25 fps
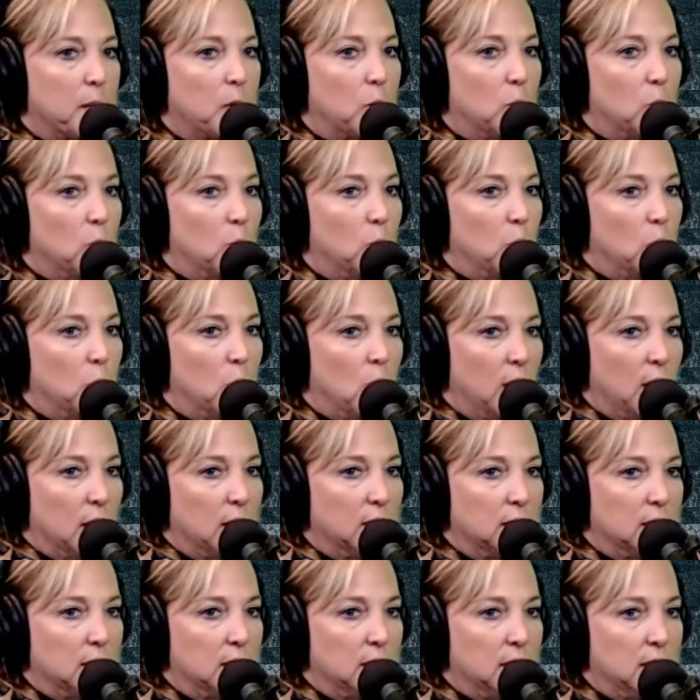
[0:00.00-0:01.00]
what
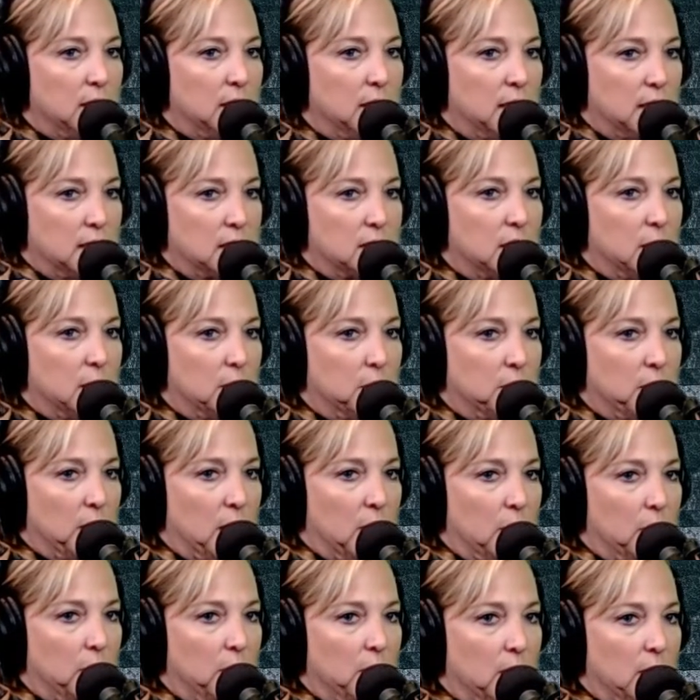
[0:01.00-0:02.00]
gets him
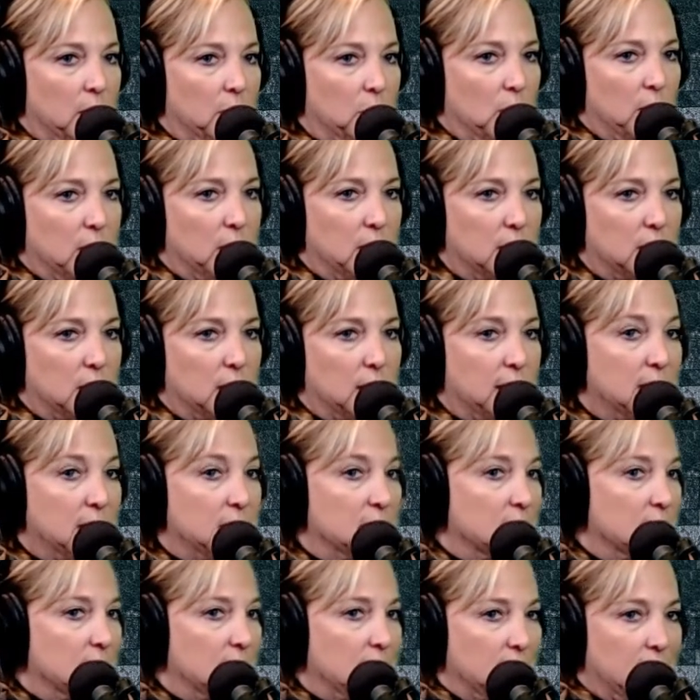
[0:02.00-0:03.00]
going and what he's
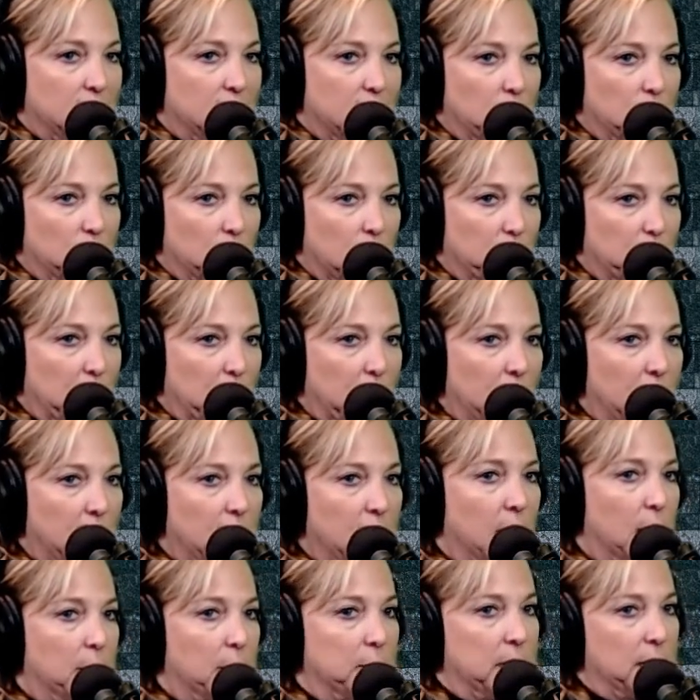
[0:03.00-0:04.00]
an Enneagram 8,
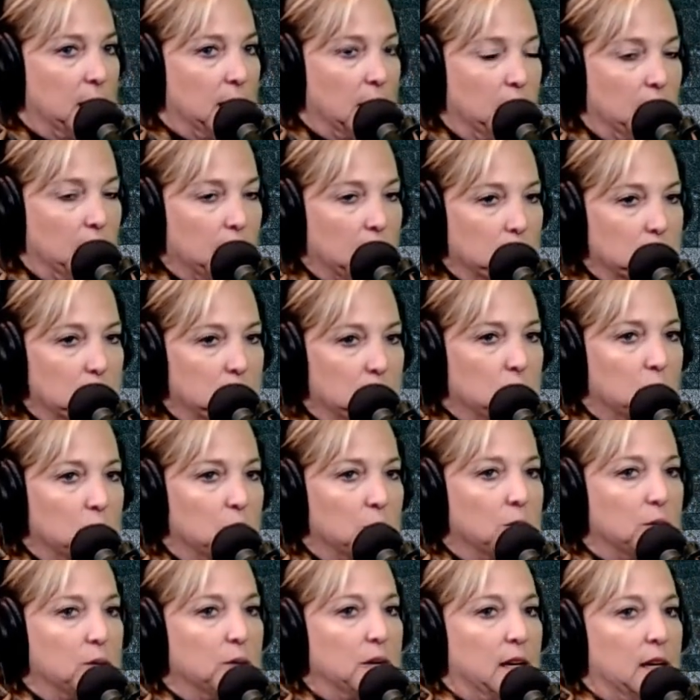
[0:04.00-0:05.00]
I'm an Enneagram 2,